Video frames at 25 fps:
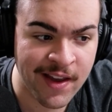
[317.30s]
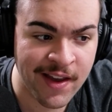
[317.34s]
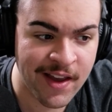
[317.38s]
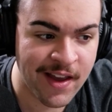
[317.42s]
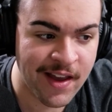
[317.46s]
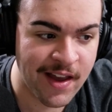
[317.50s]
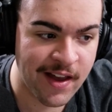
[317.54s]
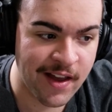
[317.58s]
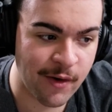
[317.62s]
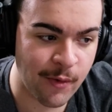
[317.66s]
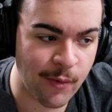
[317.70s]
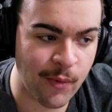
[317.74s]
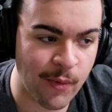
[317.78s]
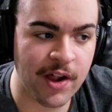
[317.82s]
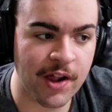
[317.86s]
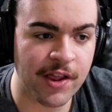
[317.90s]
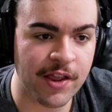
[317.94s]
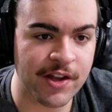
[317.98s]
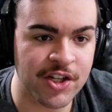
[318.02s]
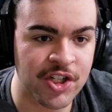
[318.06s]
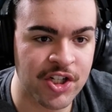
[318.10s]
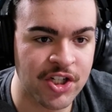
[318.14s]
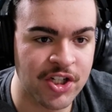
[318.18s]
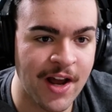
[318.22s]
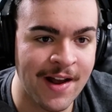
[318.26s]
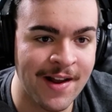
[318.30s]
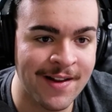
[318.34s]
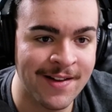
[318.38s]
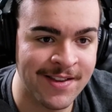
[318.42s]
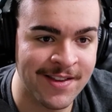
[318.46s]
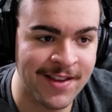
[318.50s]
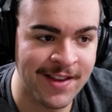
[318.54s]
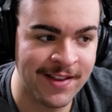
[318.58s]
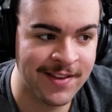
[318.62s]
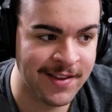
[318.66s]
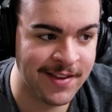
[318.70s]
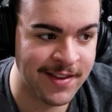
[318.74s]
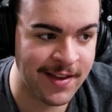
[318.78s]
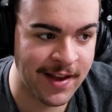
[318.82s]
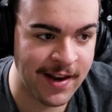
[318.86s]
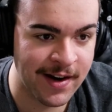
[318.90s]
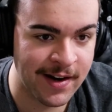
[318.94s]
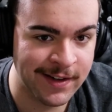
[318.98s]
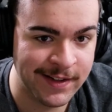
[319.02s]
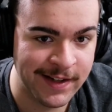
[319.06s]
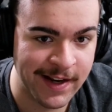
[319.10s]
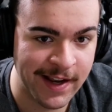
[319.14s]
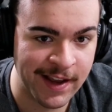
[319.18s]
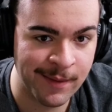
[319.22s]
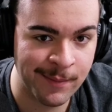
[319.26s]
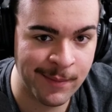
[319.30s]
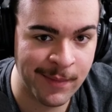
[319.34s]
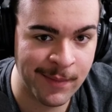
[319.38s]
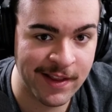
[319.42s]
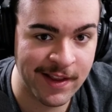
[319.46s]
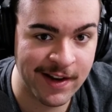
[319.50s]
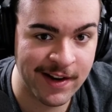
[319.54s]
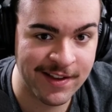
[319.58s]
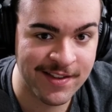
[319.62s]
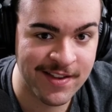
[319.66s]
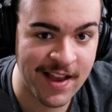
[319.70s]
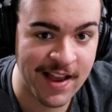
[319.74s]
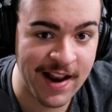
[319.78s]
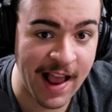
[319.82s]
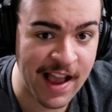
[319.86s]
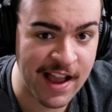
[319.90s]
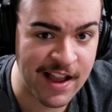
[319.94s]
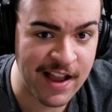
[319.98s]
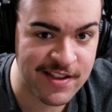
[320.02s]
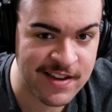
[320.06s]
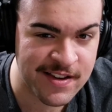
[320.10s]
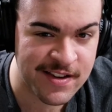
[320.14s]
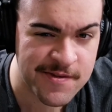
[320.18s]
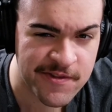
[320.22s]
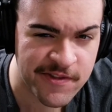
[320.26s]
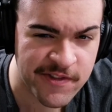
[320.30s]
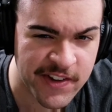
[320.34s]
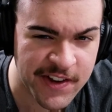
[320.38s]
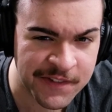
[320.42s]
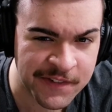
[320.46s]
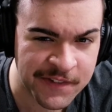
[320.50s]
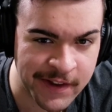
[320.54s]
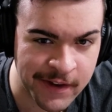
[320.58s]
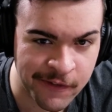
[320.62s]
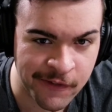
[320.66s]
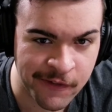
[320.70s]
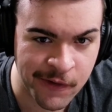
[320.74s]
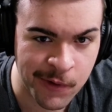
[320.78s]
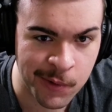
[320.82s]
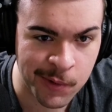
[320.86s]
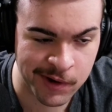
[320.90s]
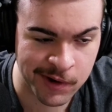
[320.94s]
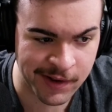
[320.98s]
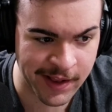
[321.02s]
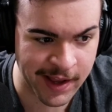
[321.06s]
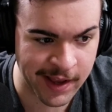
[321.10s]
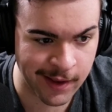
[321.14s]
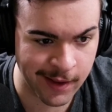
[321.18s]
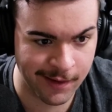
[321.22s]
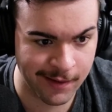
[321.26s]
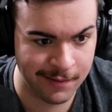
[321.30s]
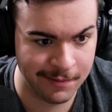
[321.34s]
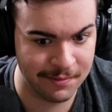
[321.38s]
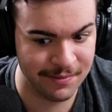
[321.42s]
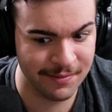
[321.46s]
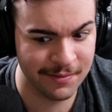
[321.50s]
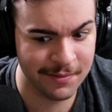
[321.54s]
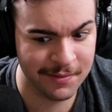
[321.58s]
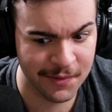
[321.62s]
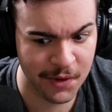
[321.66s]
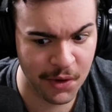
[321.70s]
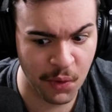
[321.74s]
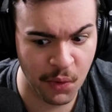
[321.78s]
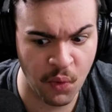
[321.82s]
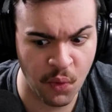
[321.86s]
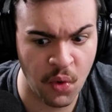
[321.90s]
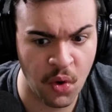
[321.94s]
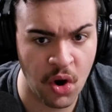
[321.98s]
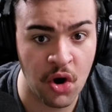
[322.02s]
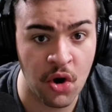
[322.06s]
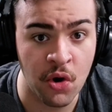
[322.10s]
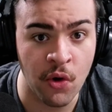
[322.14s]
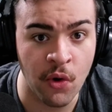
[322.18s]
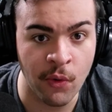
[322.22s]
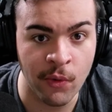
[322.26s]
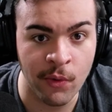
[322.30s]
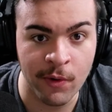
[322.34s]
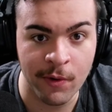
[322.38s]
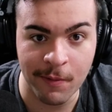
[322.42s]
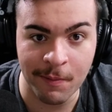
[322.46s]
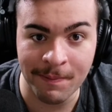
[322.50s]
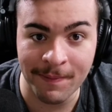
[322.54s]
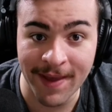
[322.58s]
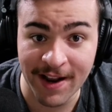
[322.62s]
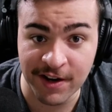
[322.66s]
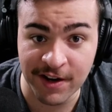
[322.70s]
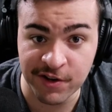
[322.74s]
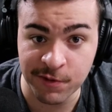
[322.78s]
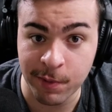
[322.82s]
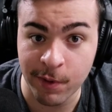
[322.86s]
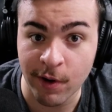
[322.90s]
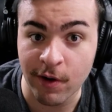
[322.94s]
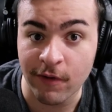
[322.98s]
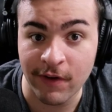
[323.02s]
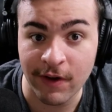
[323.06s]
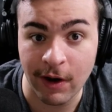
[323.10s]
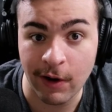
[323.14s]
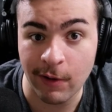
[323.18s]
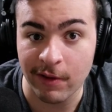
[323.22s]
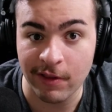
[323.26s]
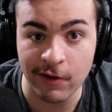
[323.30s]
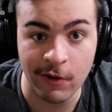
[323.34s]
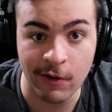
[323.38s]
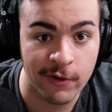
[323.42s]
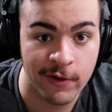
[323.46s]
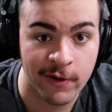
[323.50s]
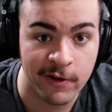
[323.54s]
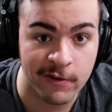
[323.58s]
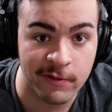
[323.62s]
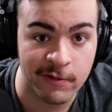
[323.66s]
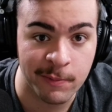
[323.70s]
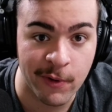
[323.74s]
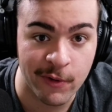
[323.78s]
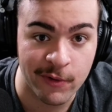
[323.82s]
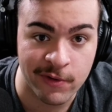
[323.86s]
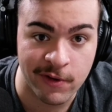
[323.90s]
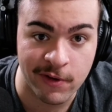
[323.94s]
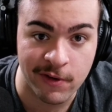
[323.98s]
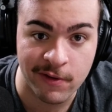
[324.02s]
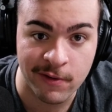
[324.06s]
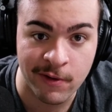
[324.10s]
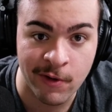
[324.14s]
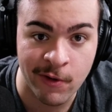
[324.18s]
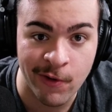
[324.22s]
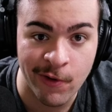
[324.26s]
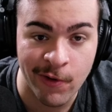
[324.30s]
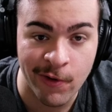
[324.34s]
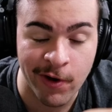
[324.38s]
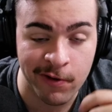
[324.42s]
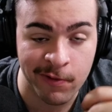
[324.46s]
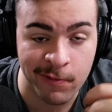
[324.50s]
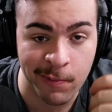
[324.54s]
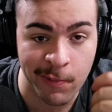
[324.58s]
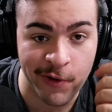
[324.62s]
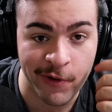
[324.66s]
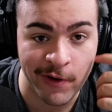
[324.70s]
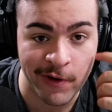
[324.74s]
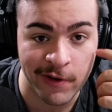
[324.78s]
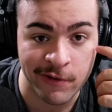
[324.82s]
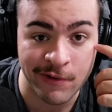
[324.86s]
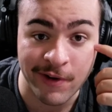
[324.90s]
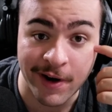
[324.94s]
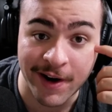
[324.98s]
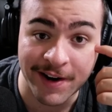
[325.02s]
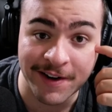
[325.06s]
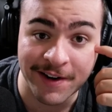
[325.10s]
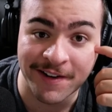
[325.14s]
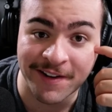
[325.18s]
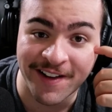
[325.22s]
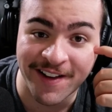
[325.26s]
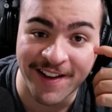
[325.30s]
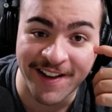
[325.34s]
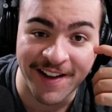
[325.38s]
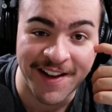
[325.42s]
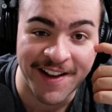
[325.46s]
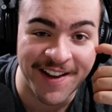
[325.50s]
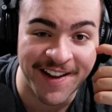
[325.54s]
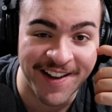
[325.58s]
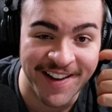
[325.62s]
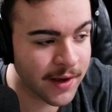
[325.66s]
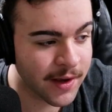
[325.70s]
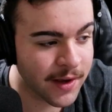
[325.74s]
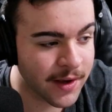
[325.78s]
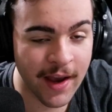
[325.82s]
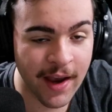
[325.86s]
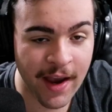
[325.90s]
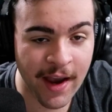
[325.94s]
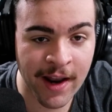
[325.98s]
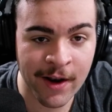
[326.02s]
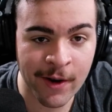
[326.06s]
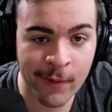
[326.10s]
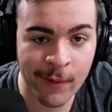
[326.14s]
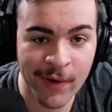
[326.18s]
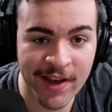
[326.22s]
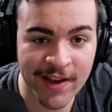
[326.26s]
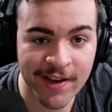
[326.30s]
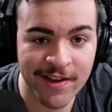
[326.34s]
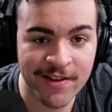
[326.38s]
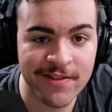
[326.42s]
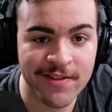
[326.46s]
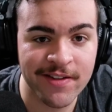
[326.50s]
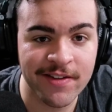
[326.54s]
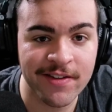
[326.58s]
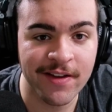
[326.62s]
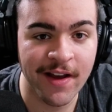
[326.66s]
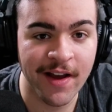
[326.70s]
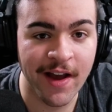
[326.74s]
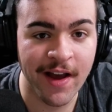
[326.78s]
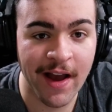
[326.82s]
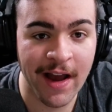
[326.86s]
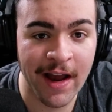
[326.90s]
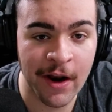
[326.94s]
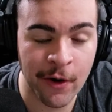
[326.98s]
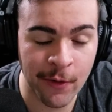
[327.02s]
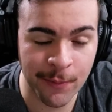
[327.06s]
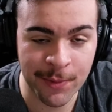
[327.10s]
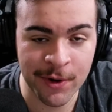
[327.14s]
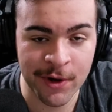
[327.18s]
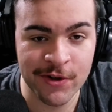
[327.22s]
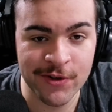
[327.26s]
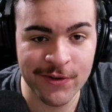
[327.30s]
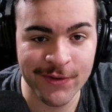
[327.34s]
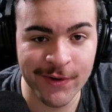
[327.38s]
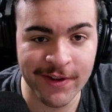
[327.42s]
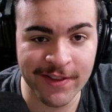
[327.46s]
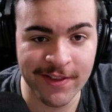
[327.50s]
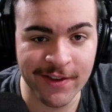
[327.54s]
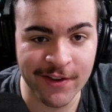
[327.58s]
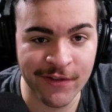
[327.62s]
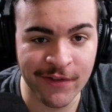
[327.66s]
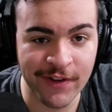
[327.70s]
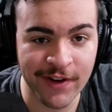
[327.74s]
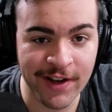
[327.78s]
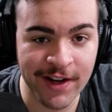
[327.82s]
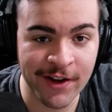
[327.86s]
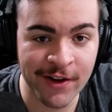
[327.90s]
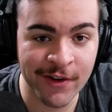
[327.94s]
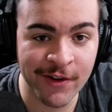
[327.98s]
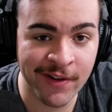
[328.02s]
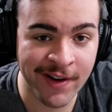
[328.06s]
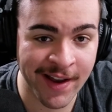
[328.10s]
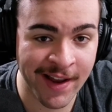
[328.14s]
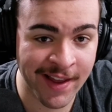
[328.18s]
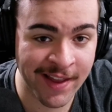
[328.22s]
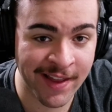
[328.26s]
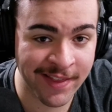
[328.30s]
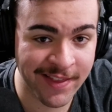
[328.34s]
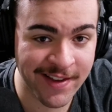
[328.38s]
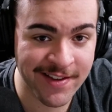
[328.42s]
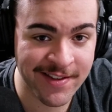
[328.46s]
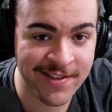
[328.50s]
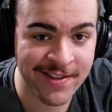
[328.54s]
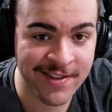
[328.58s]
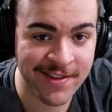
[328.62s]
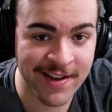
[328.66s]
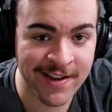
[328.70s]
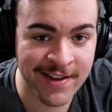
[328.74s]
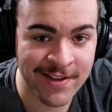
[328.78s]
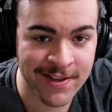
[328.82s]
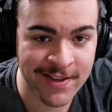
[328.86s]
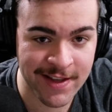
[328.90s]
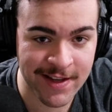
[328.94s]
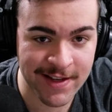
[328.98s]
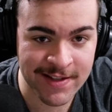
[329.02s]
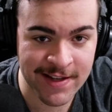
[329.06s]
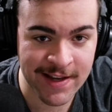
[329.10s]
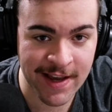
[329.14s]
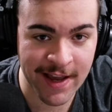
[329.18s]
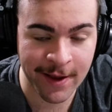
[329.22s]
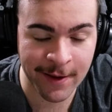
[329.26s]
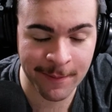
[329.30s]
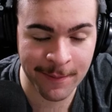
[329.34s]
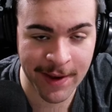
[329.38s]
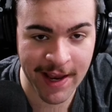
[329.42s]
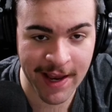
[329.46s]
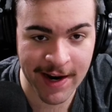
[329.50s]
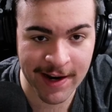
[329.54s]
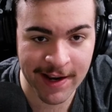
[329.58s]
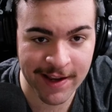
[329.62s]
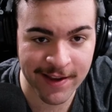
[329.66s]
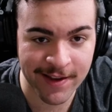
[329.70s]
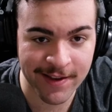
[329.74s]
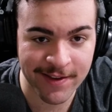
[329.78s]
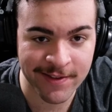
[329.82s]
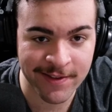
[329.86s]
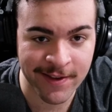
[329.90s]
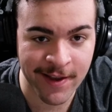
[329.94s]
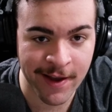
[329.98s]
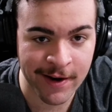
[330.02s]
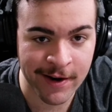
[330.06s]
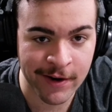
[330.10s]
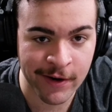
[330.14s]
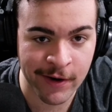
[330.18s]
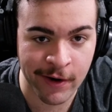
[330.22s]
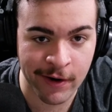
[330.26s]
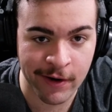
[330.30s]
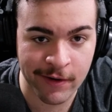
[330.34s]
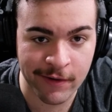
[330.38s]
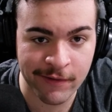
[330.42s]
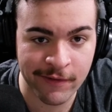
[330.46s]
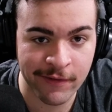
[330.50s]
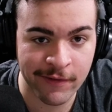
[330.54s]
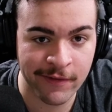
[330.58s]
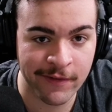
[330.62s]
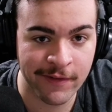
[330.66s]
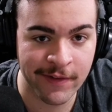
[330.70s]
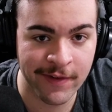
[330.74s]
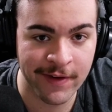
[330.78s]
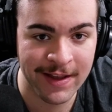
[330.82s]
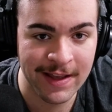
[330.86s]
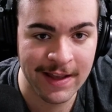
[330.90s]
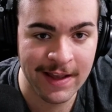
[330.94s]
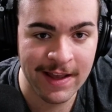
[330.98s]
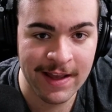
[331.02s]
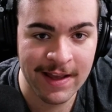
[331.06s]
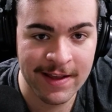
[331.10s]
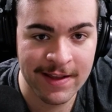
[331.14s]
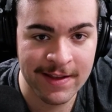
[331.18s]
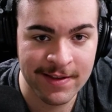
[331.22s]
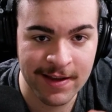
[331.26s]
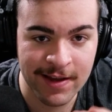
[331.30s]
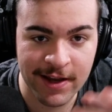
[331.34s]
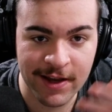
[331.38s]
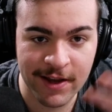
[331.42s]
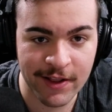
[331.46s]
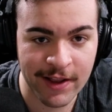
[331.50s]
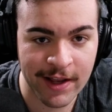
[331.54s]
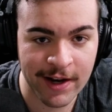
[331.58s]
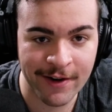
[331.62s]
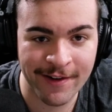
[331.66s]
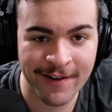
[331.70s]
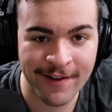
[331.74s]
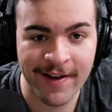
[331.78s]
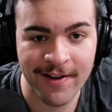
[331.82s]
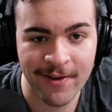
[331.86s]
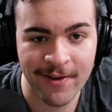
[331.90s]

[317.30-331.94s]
one of the shots, it said a name and then it said eighteen fifty-four. Like, whoa, match perfect with Hocus Pocus, Hocus Pocus, right? Anyways, I hope you enjoyed this video, and this is the Tech Manny signing off. See you later.